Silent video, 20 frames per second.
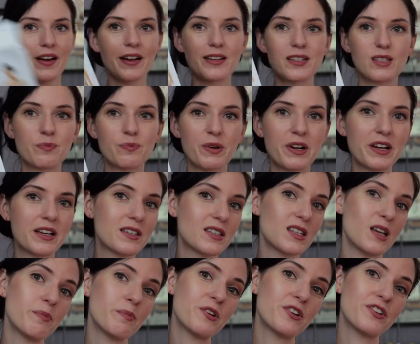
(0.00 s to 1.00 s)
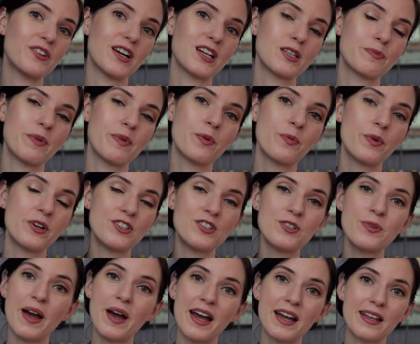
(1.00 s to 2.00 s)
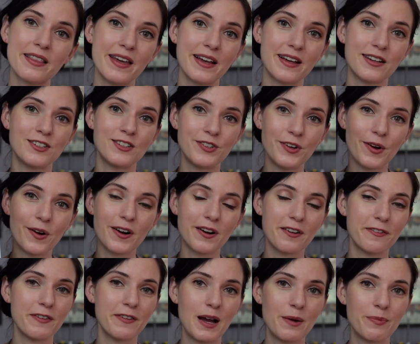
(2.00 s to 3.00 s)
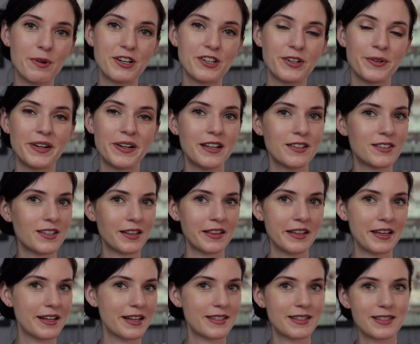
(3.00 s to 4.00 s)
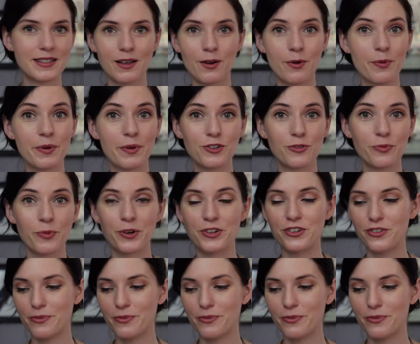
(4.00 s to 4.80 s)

a spring summer dress, but once you add like a dark fabric to it, suddenly it's so much more